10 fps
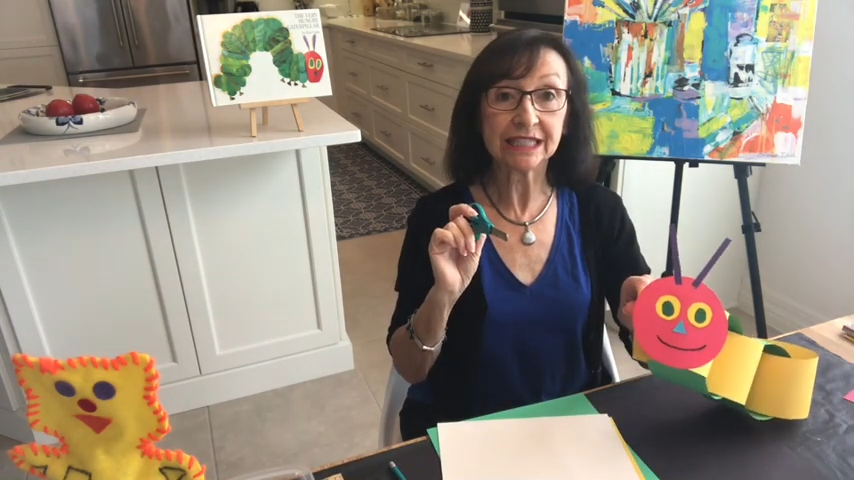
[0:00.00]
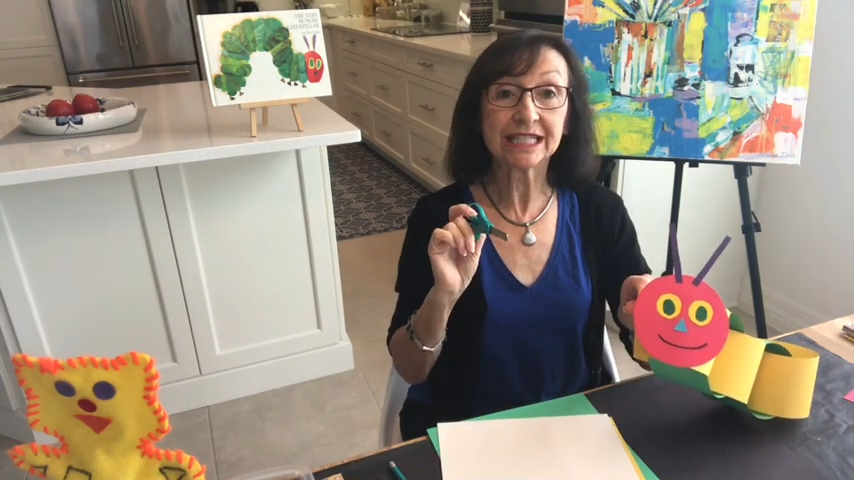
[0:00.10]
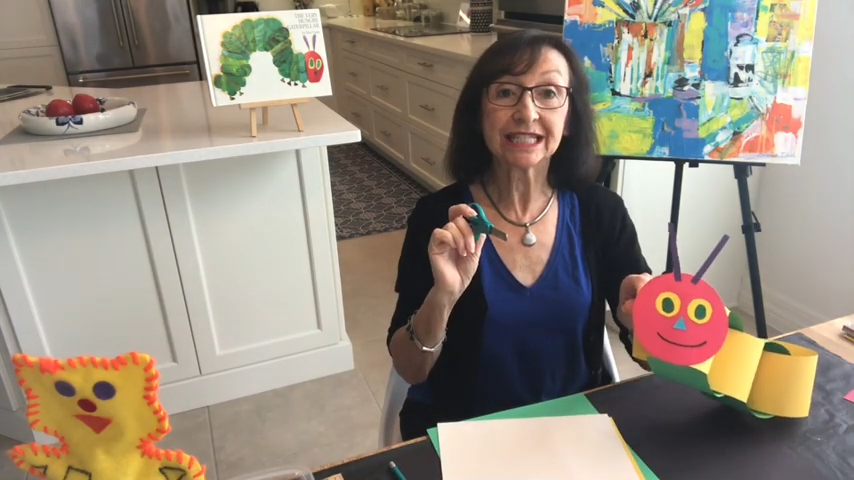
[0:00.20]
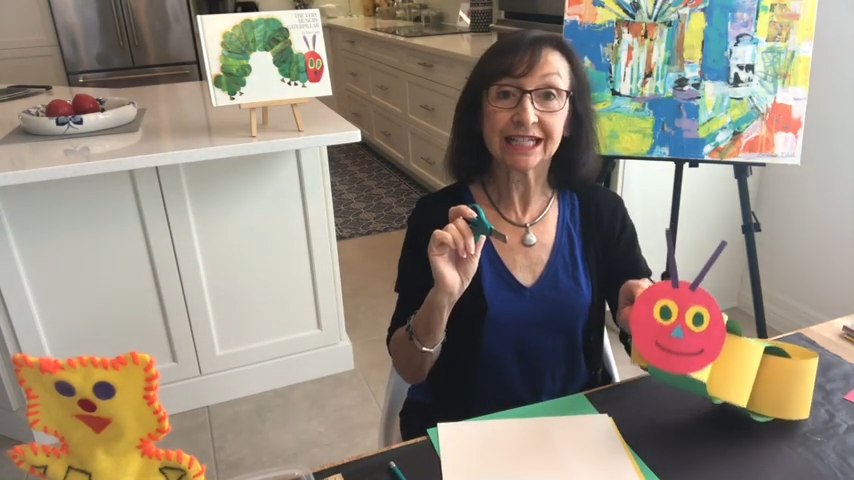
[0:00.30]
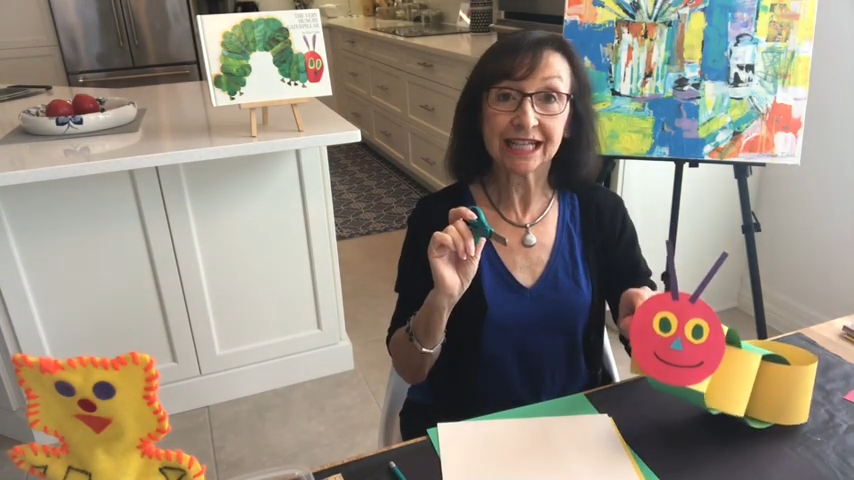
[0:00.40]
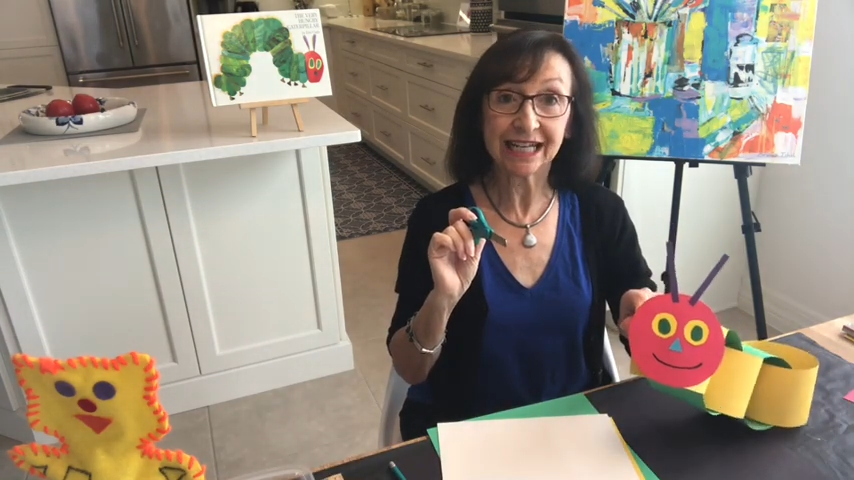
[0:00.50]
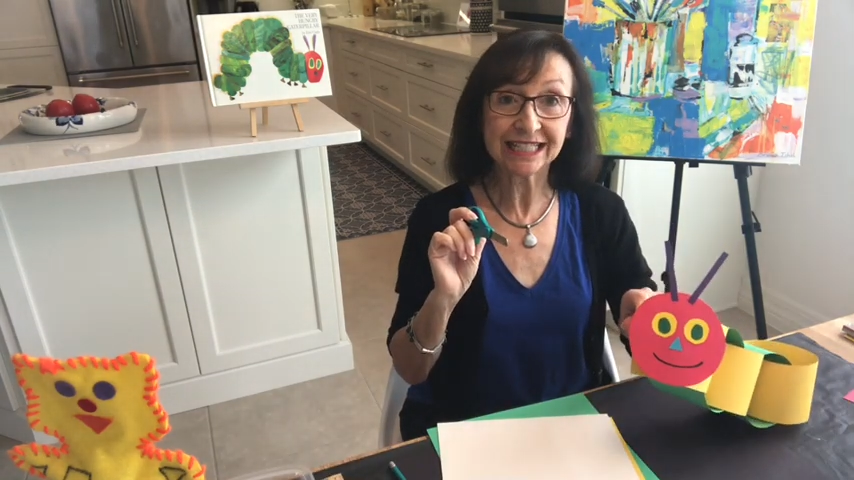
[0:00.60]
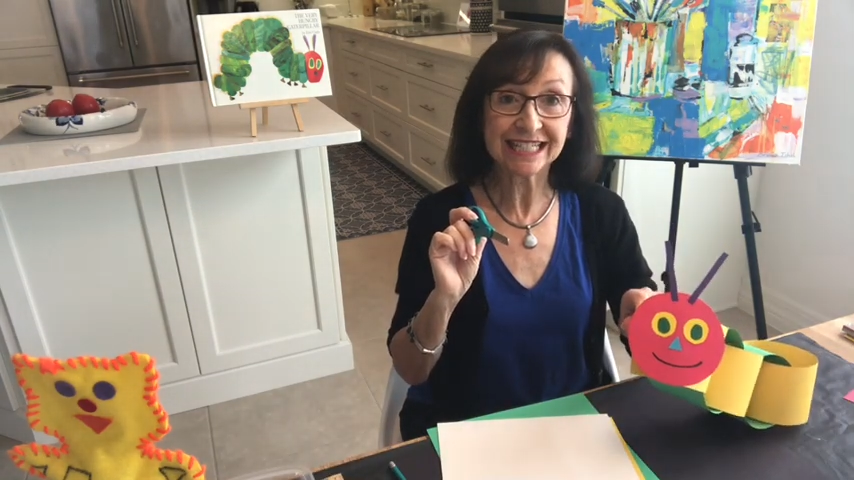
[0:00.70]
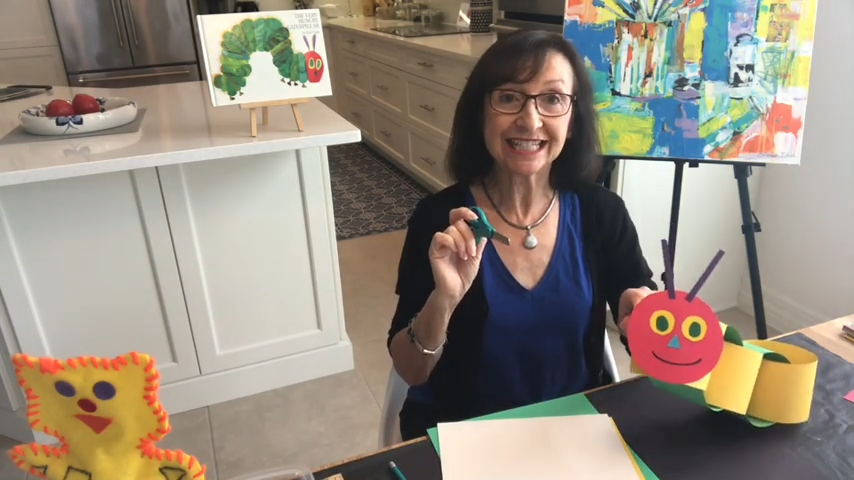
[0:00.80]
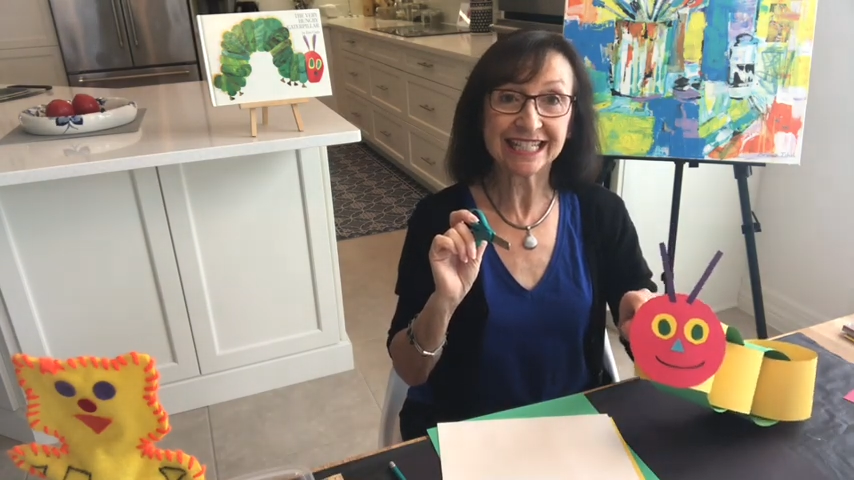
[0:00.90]
to cut
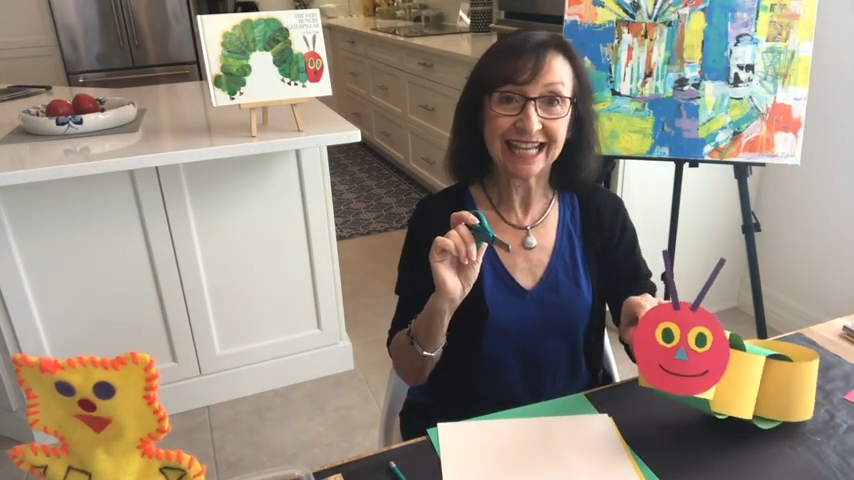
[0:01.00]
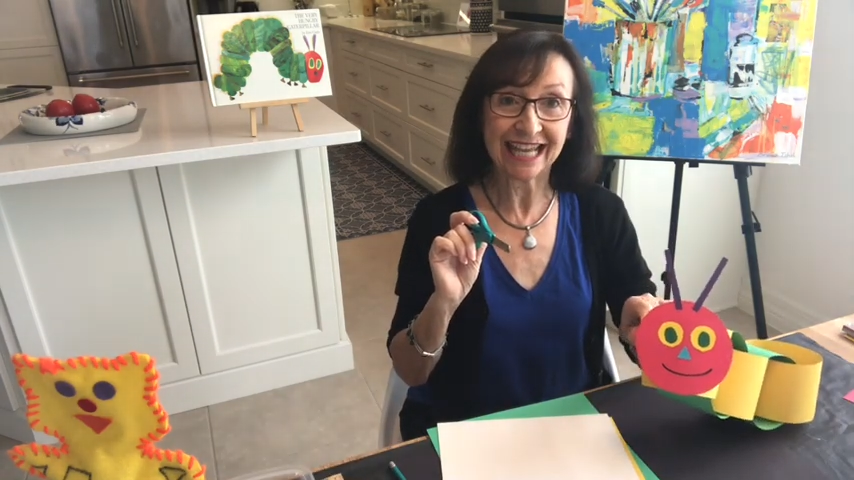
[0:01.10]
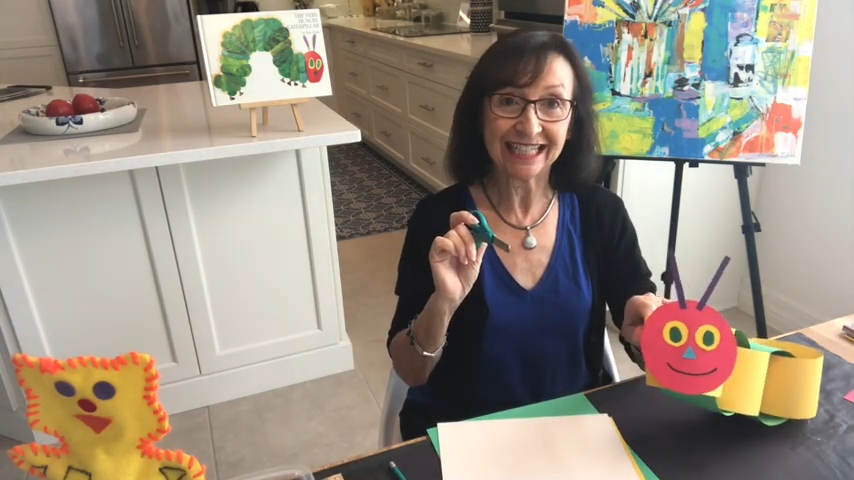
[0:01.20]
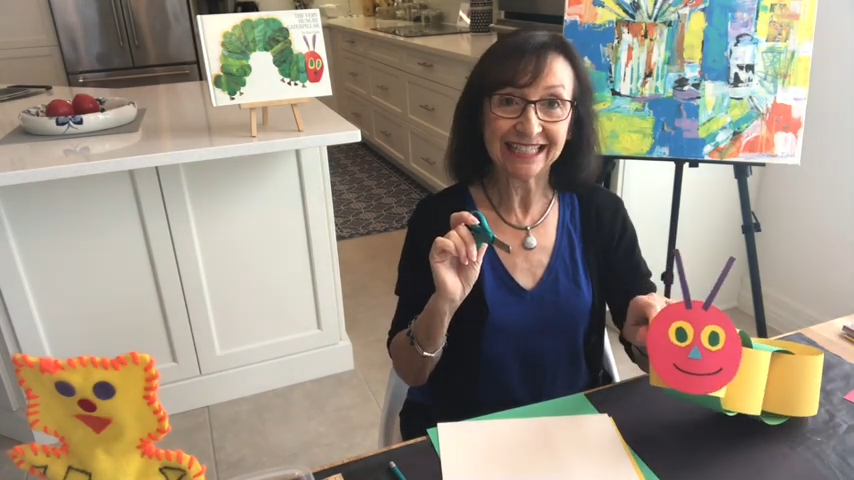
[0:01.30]
today.